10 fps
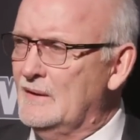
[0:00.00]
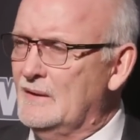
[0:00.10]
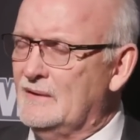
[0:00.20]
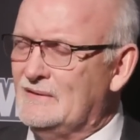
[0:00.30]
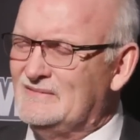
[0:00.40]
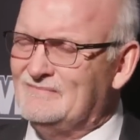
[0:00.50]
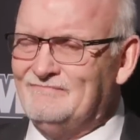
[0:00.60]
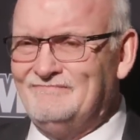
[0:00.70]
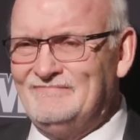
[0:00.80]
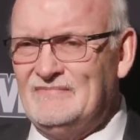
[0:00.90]

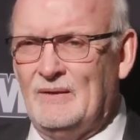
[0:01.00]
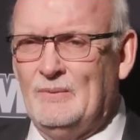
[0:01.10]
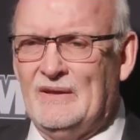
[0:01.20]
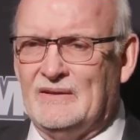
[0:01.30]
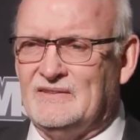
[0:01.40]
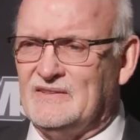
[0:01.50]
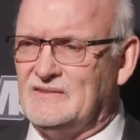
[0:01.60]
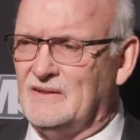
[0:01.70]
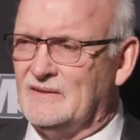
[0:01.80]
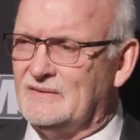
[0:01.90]
Thought we got
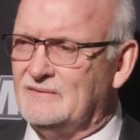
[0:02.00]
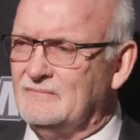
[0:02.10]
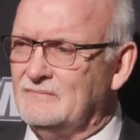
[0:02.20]
just a